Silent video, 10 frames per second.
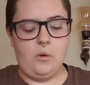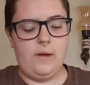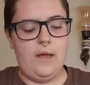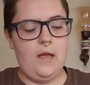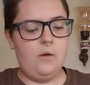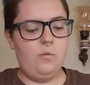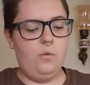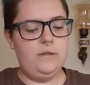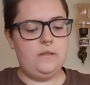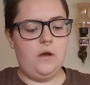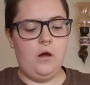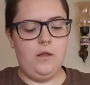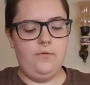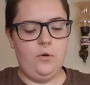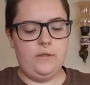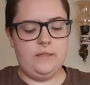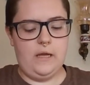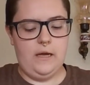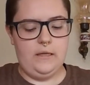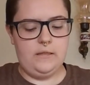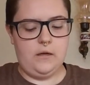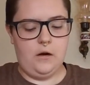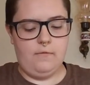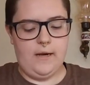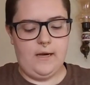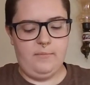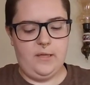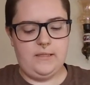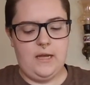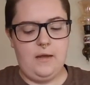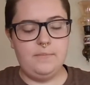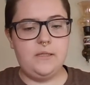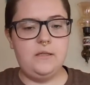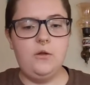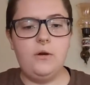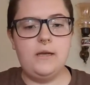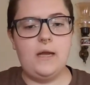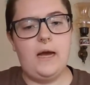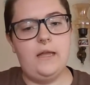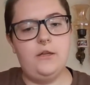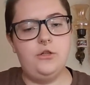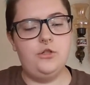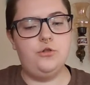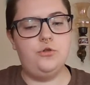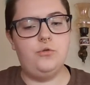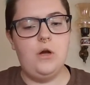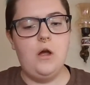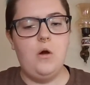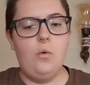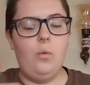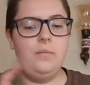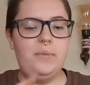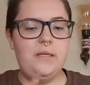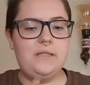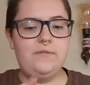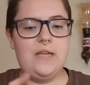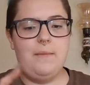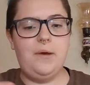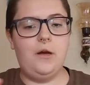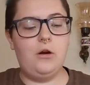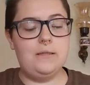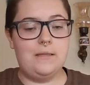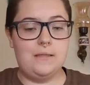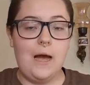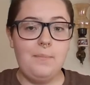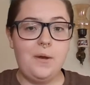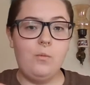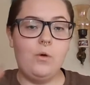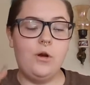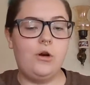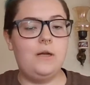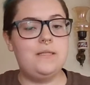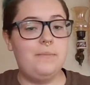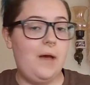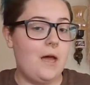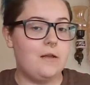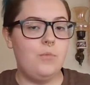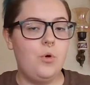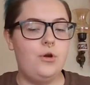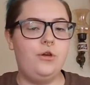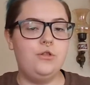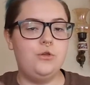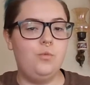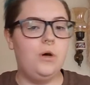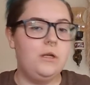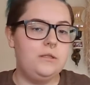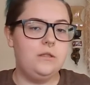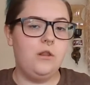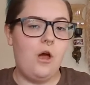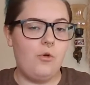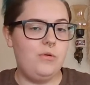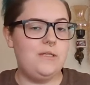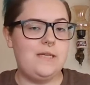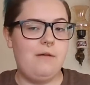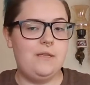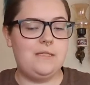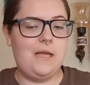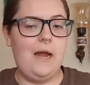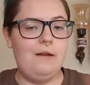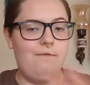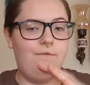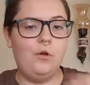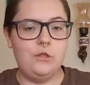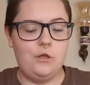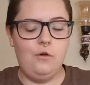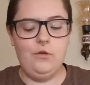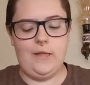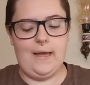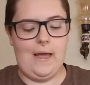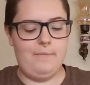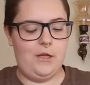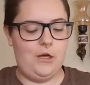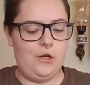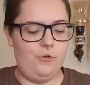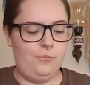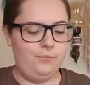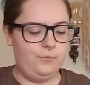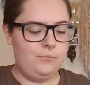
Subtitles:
Okay, and once all of your sides are ready to be taped, you can either do one piece of tape across the top and one across the bottom, or you can do one long one down the side and fold it over like I'm gonna do.